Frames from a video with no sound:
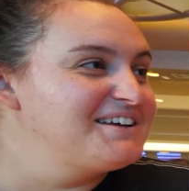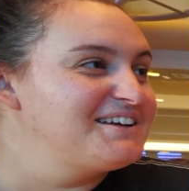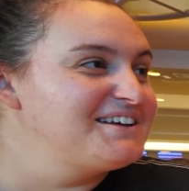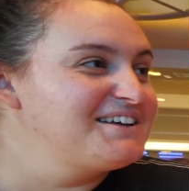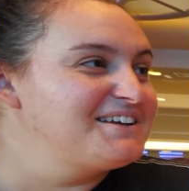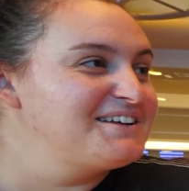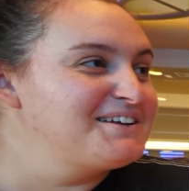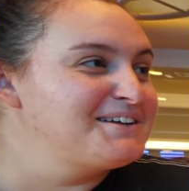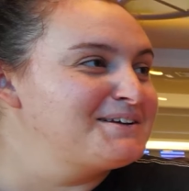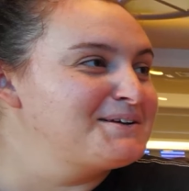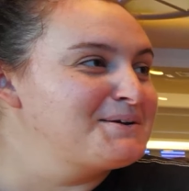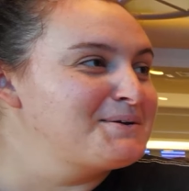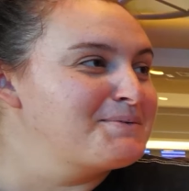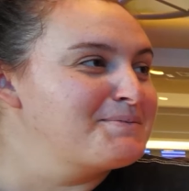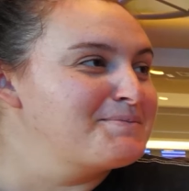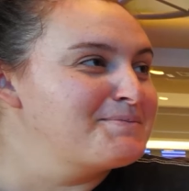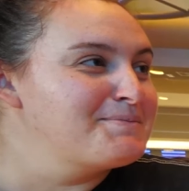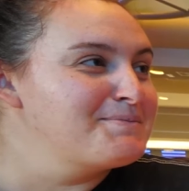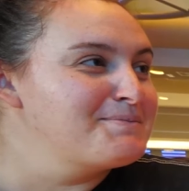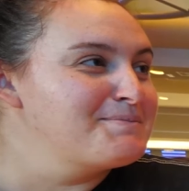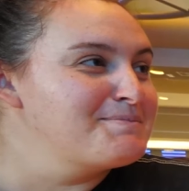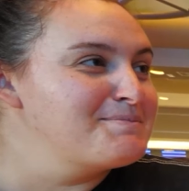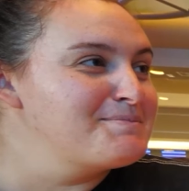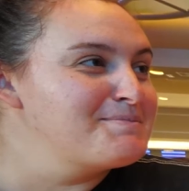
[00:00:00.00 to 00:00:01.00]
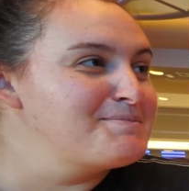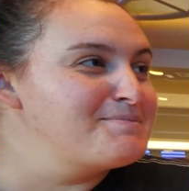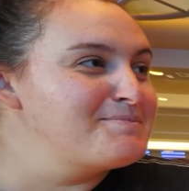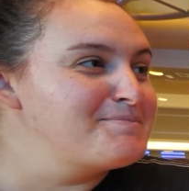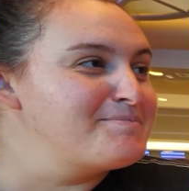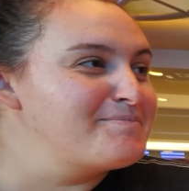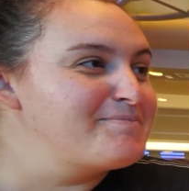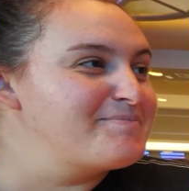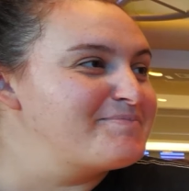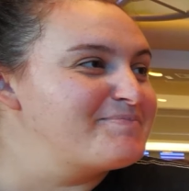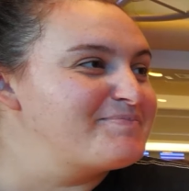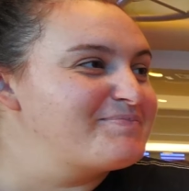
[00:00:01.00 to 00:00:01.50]

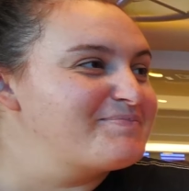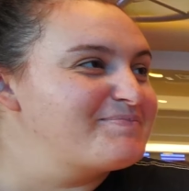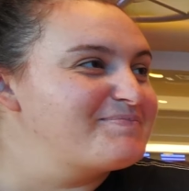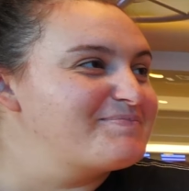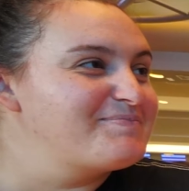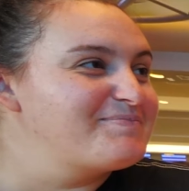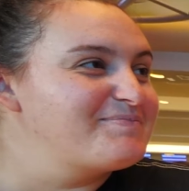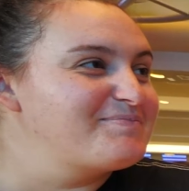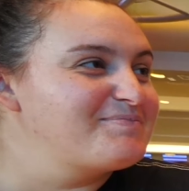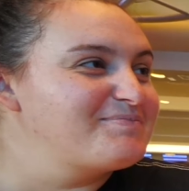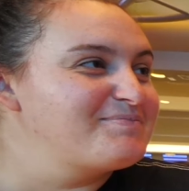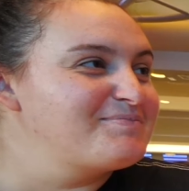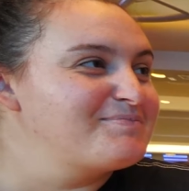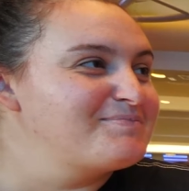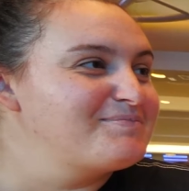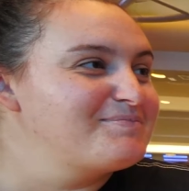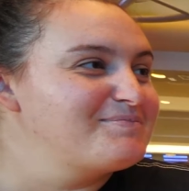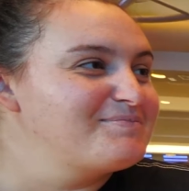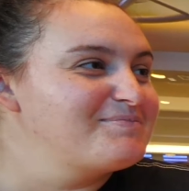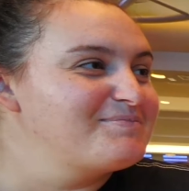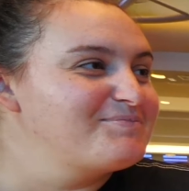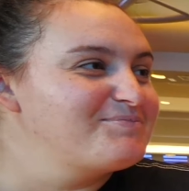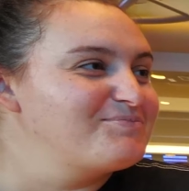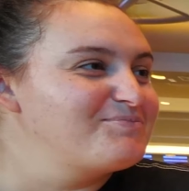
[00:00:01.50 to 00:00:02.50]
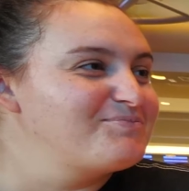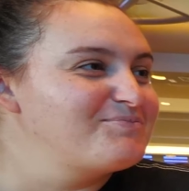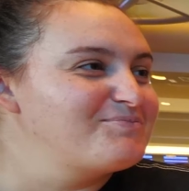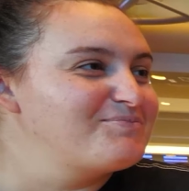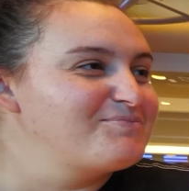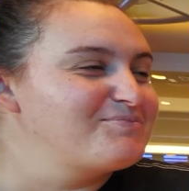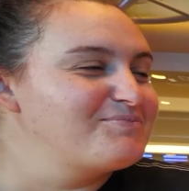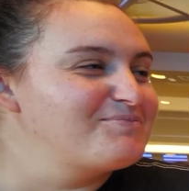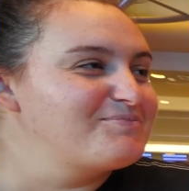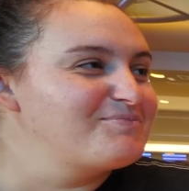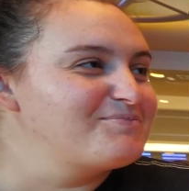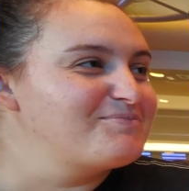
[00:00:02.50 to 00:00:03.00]

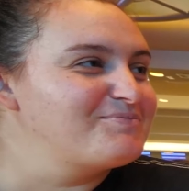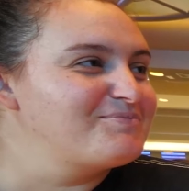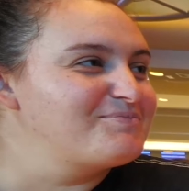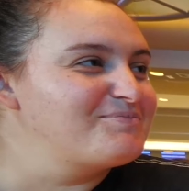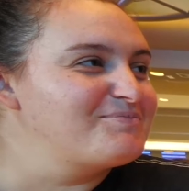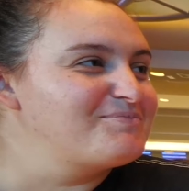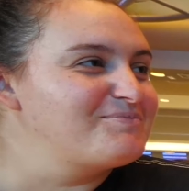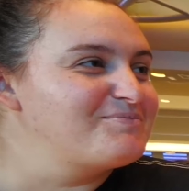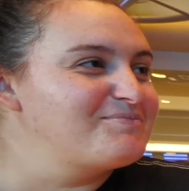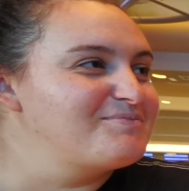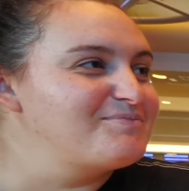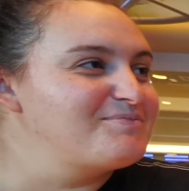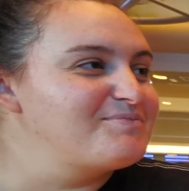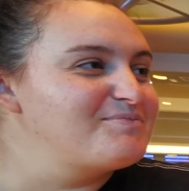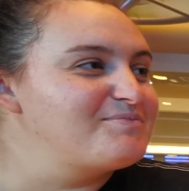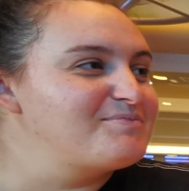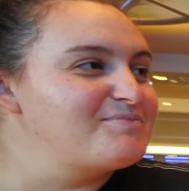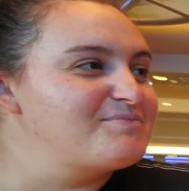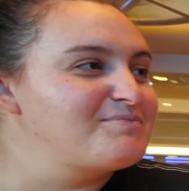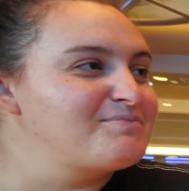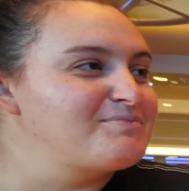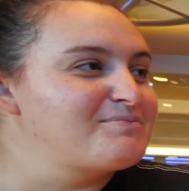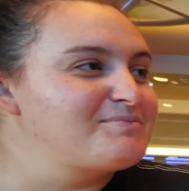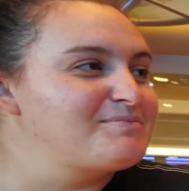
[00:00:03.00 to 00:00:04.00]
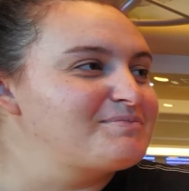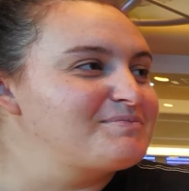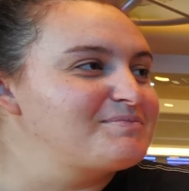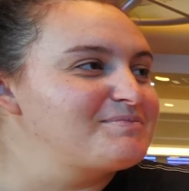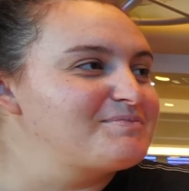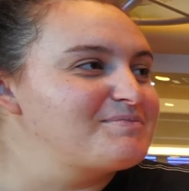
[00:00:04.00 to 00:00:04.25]
[no speech]